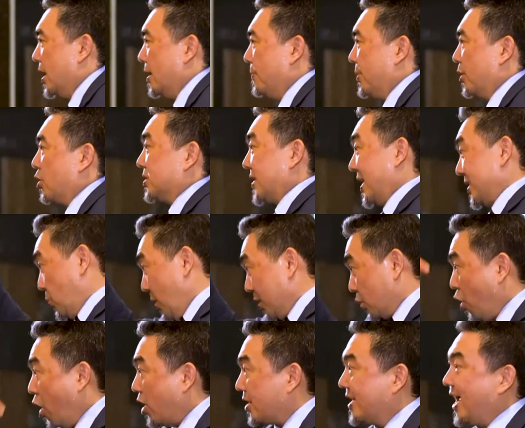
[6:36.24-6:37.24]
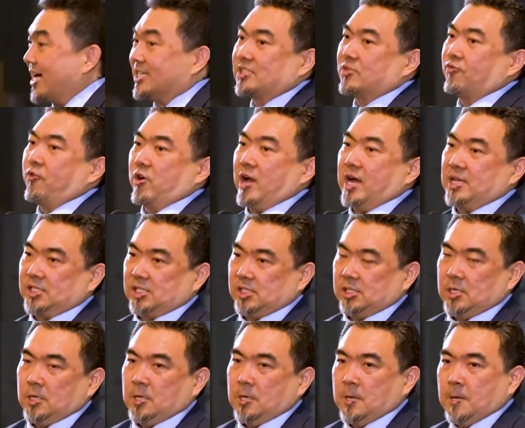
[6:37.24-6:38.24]
because that's what God does for us.
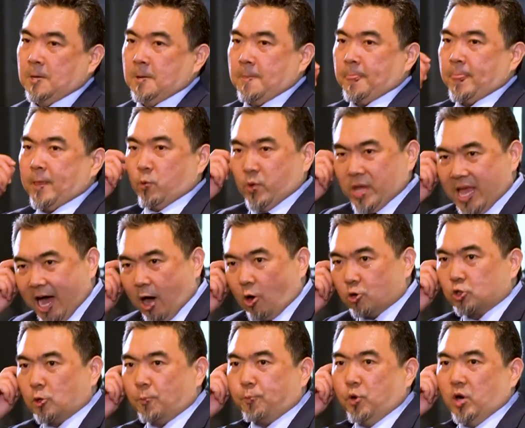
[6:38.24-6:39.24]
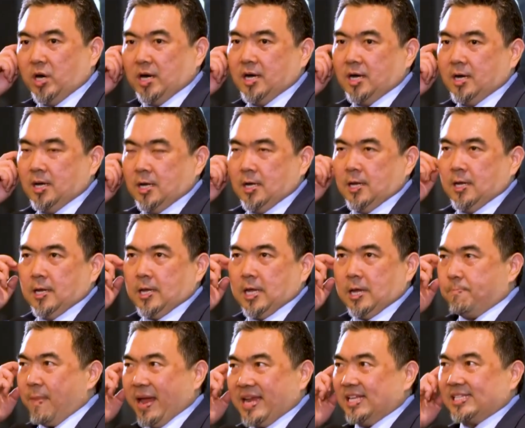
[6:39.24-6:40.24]
We are also poor in
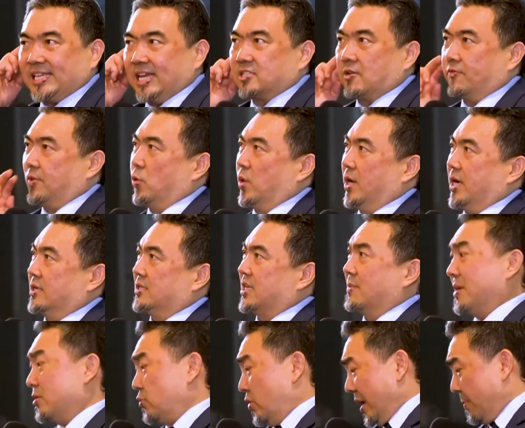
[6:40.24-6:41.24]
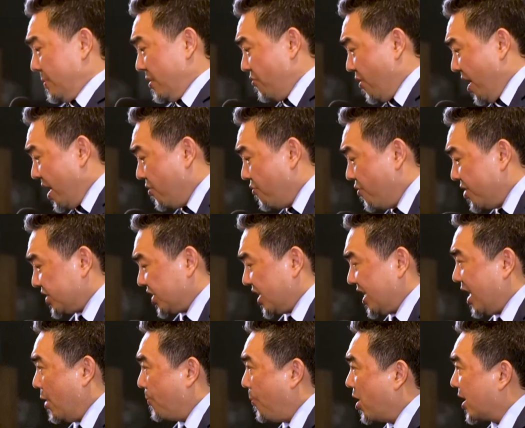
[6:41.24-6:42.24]
many sense of the word. Sometimes we can be very rich in
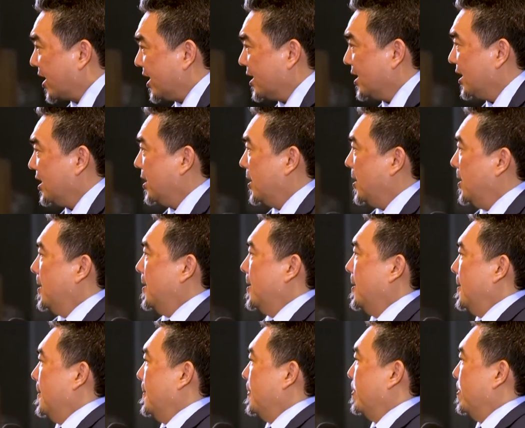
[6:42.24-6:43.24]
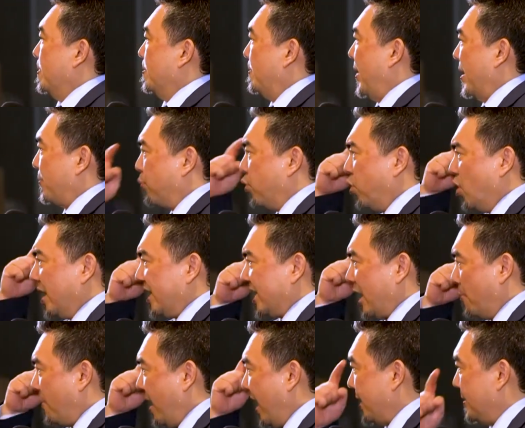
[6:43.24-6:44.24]
our pocket, but poor in our
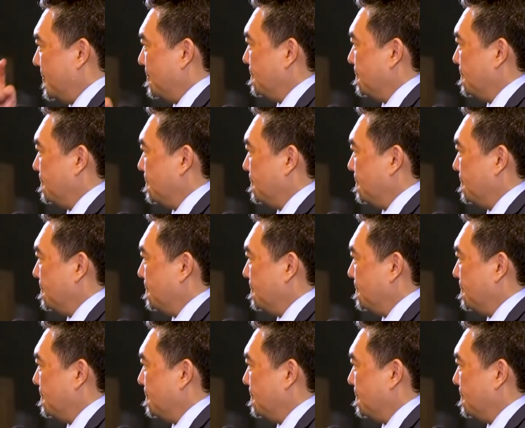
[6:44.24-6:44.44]
mind.